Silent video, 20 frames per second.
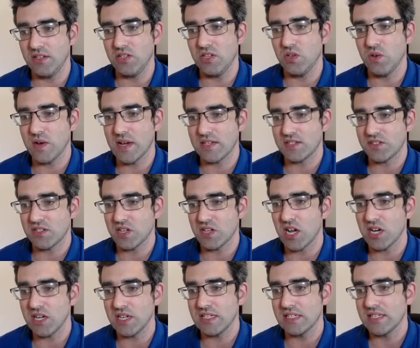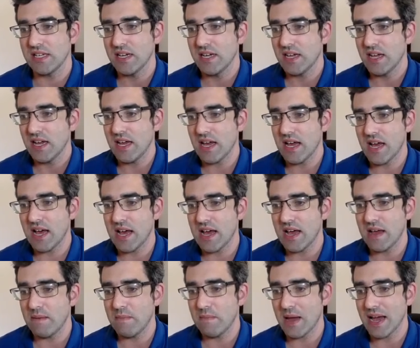US dollars.
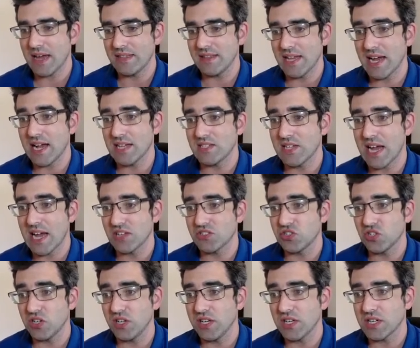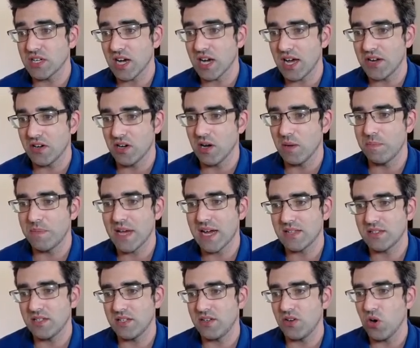And that's actually gone up.
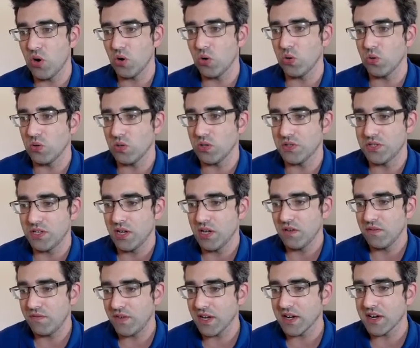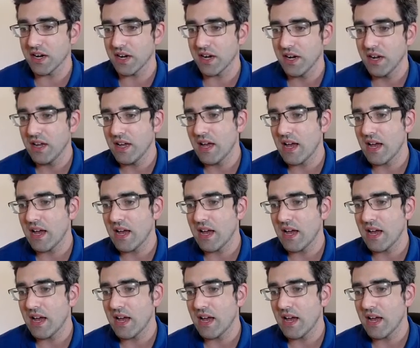That's an old figure.